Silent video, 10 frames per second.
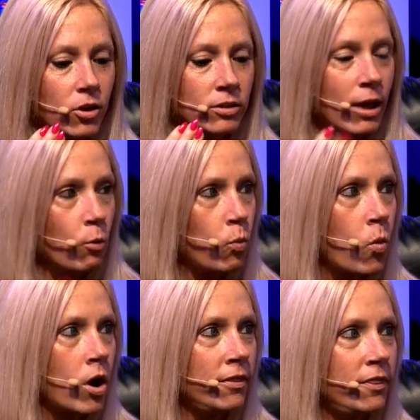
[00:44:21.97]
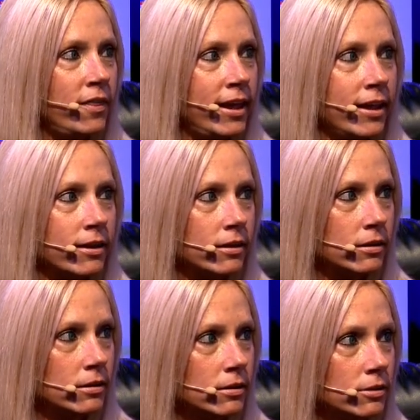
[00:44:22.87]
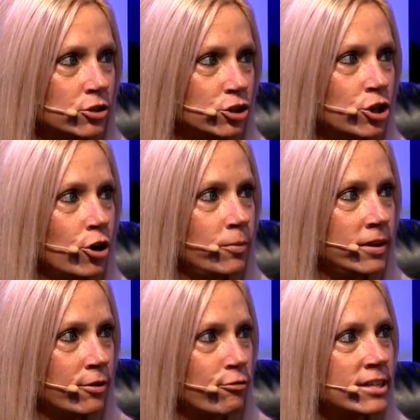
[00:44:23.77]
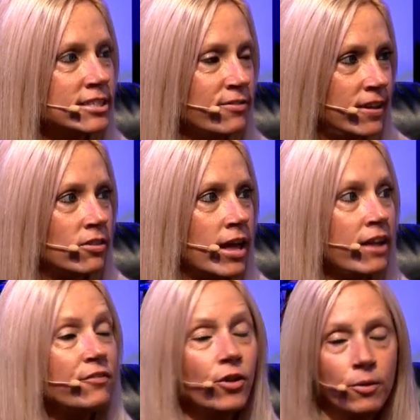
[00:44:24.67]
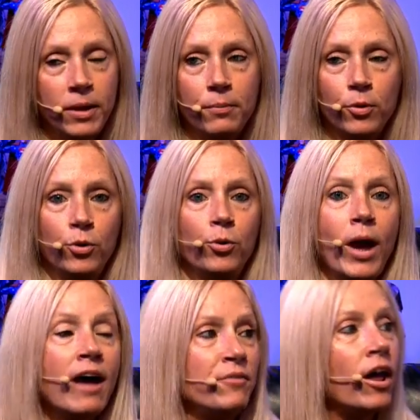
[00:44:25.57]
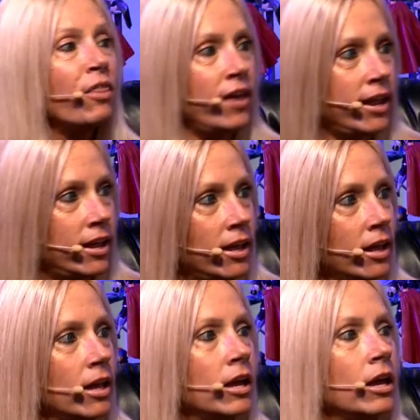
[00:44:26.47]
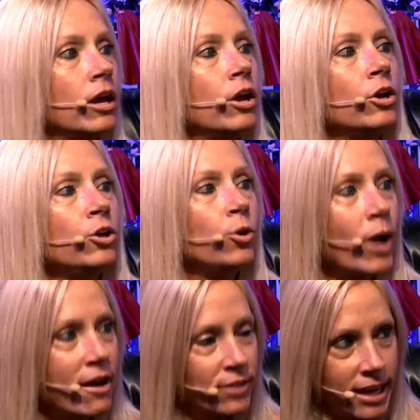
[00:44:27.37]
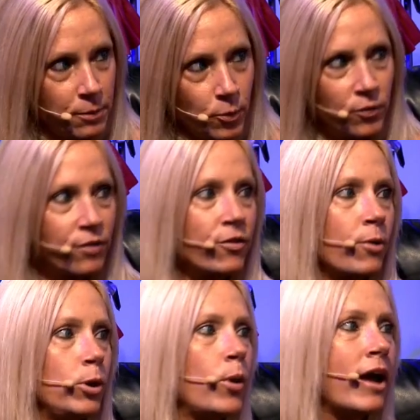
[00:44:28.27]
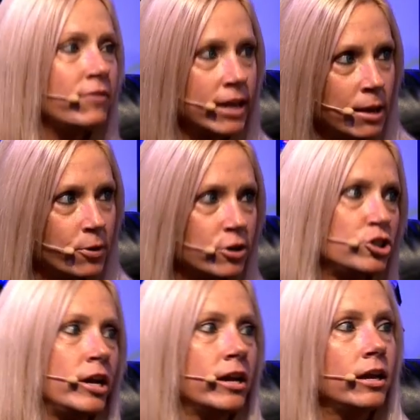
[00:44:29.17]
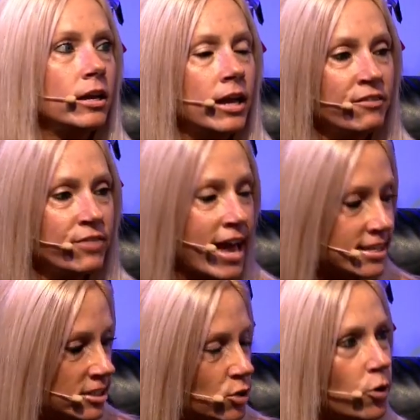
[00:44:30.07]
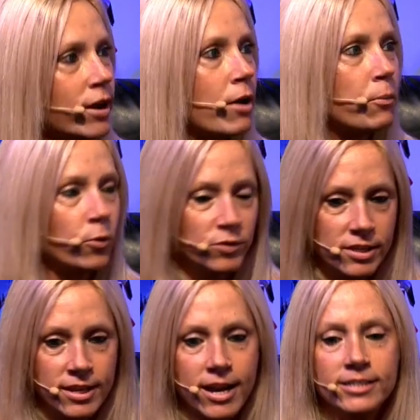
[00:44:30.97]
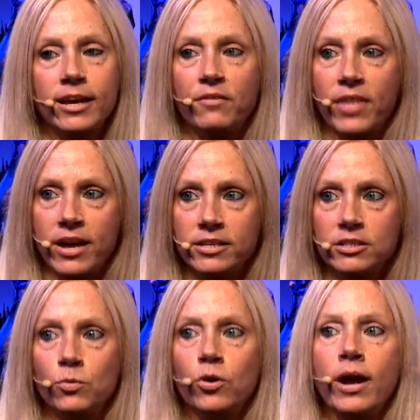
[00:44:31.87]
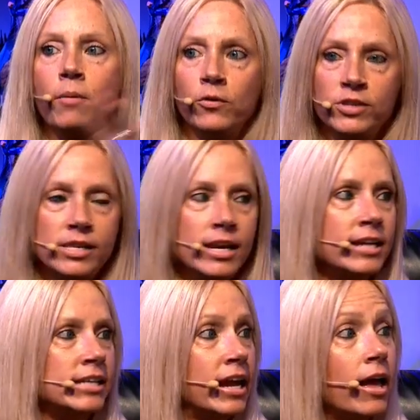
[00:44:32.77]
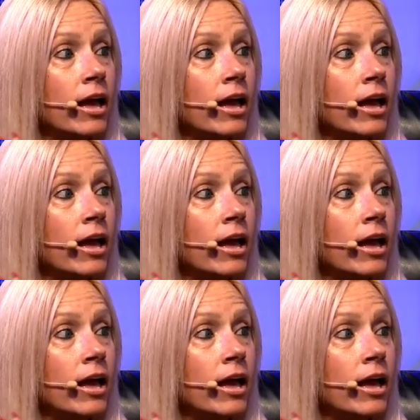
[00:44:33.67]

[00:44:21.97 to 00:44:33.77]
let one thing determine the rest of their life are the people who have nothing. Mm-hmm. You have to keep moving forward. You have to keep pushing. If that doesn't work out, move to the next thing. If that doesn't work out, move to the next thing.